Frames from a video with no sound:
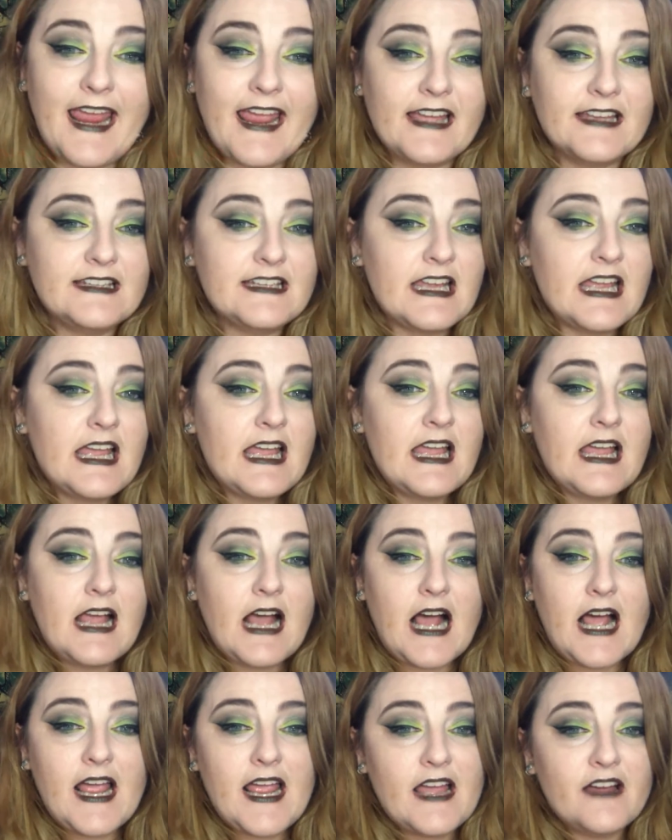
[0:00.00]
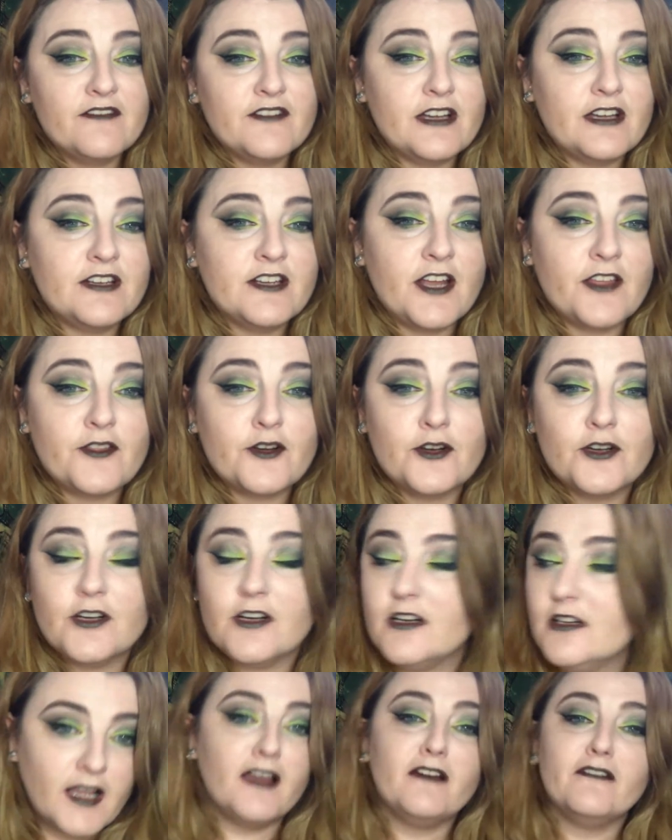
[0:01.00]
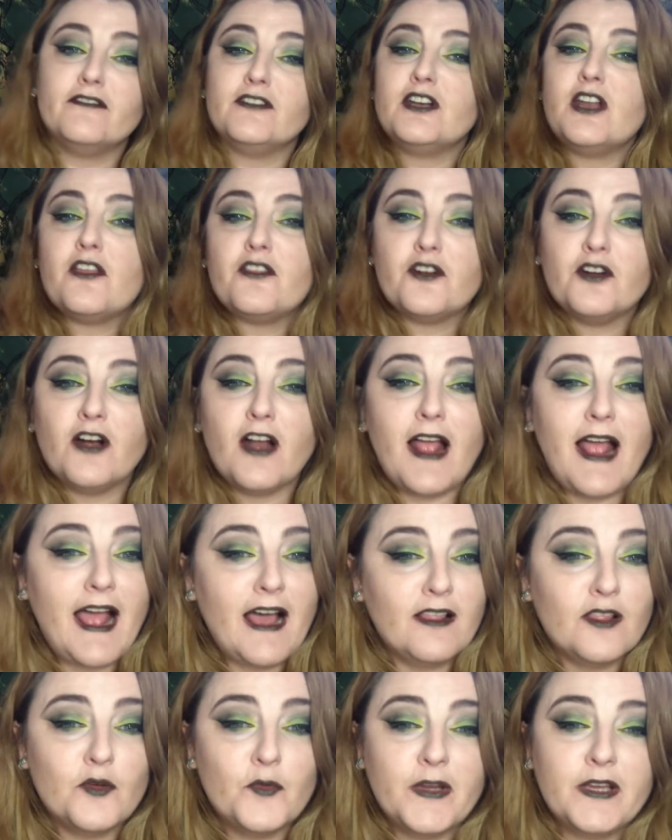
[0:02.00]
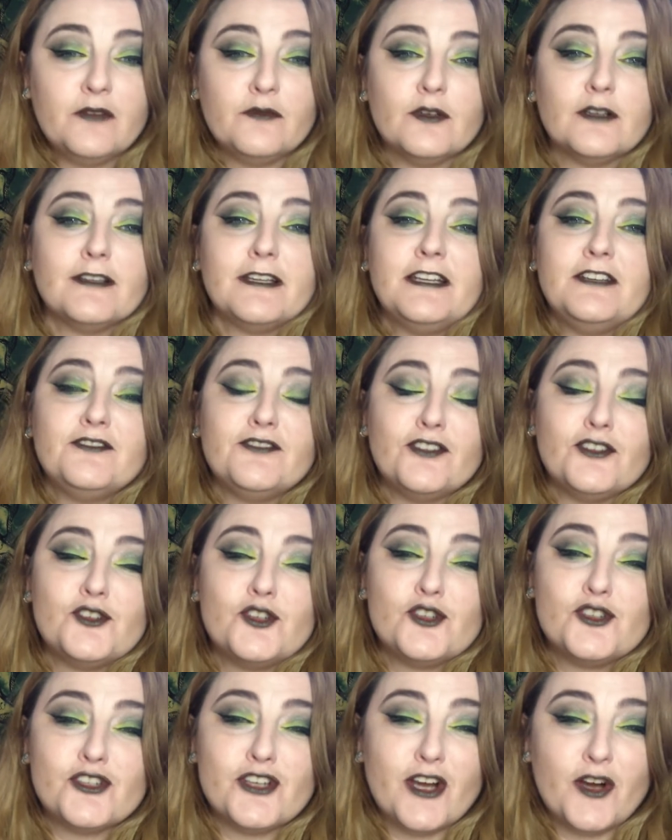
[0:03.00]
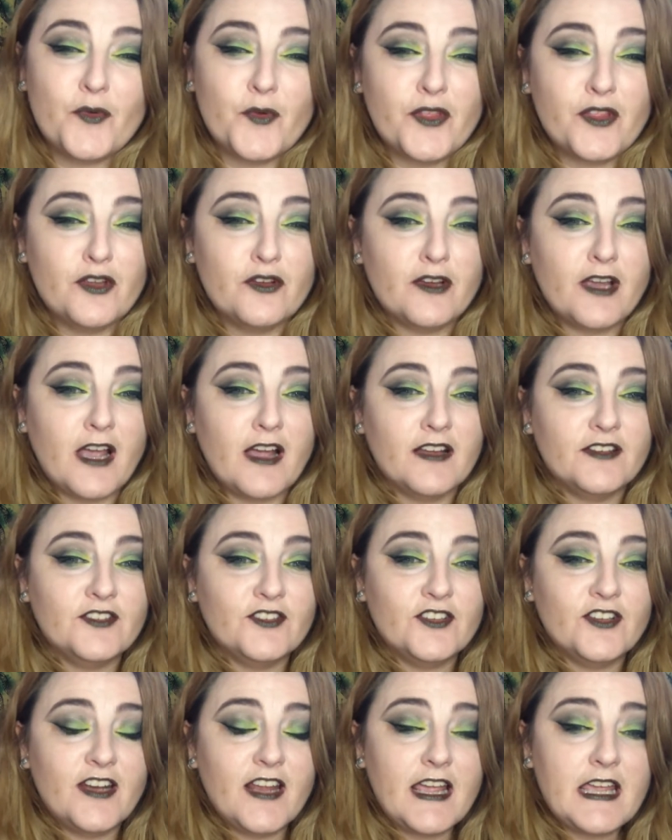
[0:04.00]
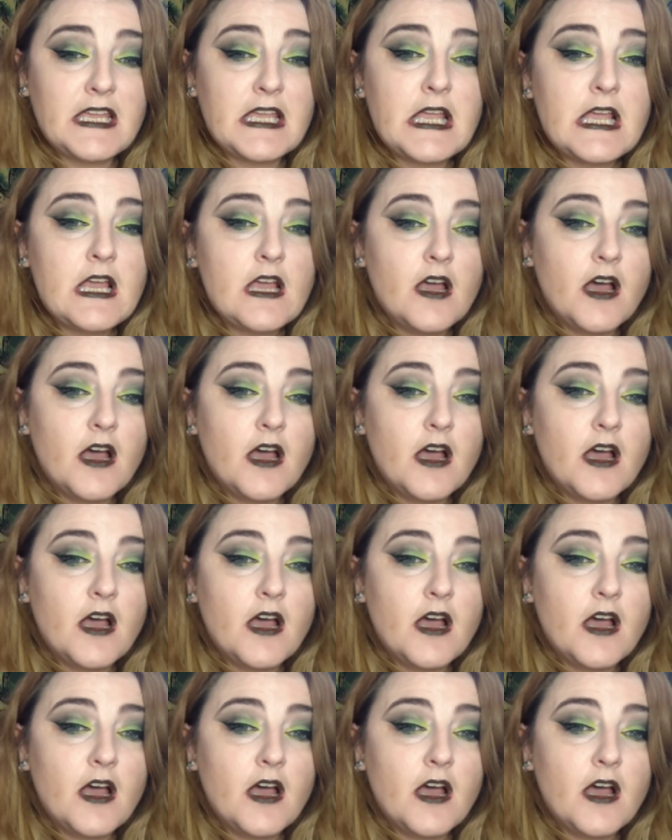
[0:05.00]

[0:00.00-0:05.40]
And I have another I have another Halloween release to share with you guys today.